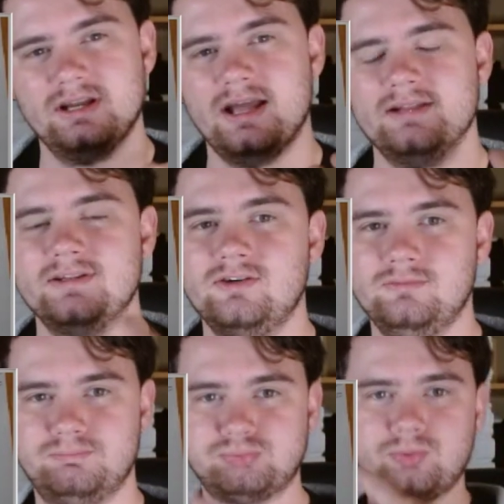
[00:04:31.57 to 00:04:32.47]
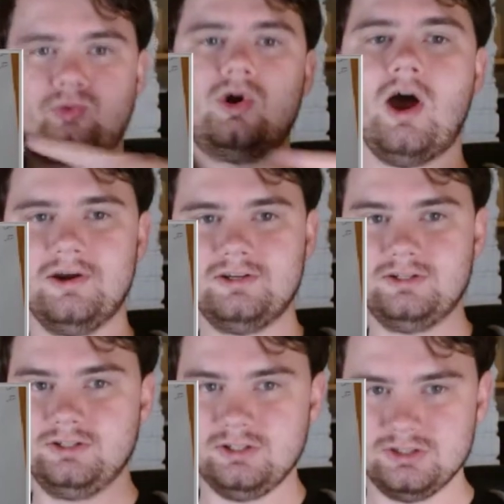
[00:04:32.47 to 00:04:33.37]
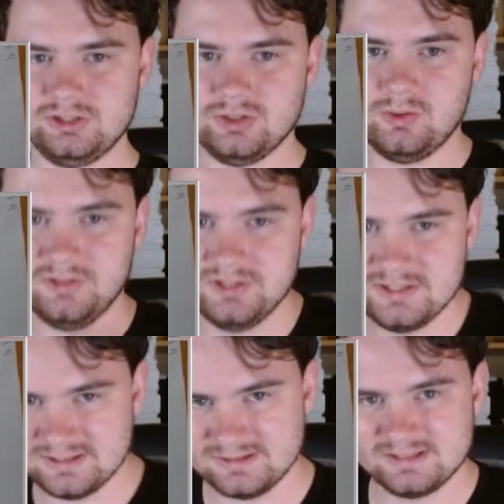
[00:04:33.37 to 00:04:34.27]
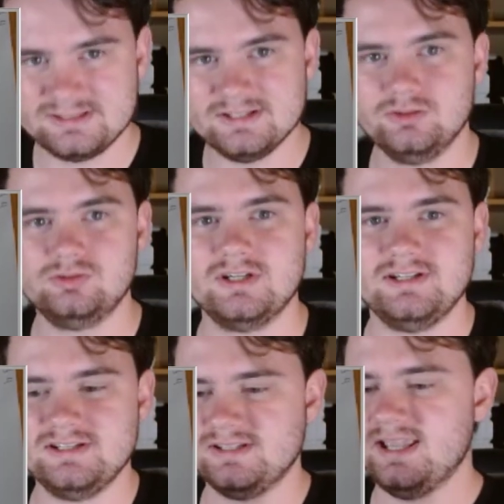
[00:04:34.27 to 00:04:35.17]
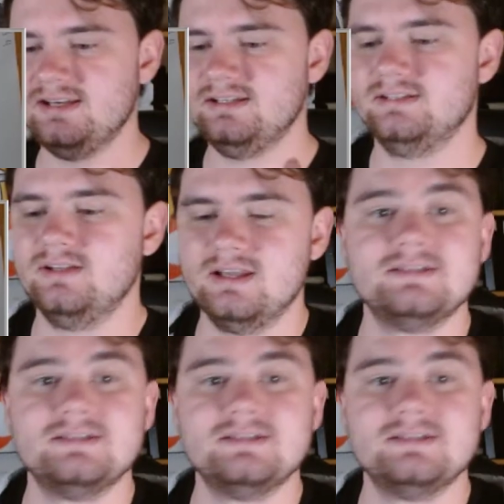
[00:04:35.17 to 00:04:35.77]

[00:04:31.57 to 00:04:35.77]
a little broader shoulders, and still really skinny, and